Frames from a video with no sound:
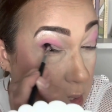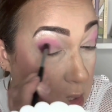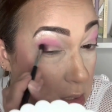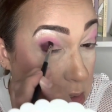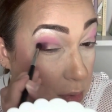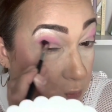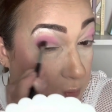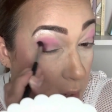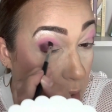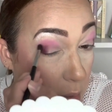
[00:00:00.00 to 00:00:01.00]
it so
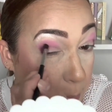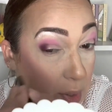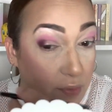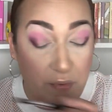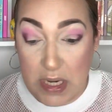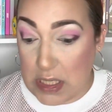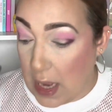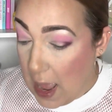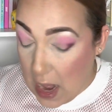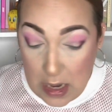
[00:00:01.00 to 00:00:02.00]
far. Perfect.
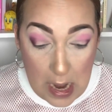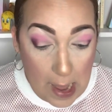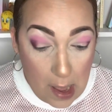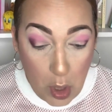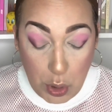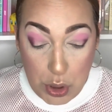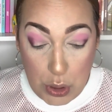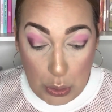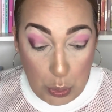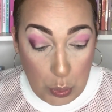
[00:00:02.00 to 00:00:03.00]
Now
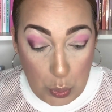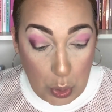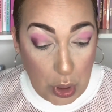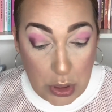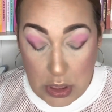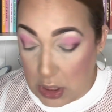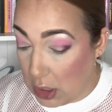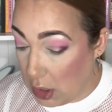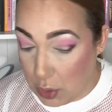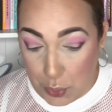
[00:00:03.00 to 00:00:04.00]
to
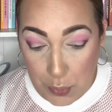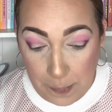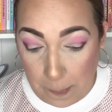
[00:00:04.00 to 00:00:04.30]
continue,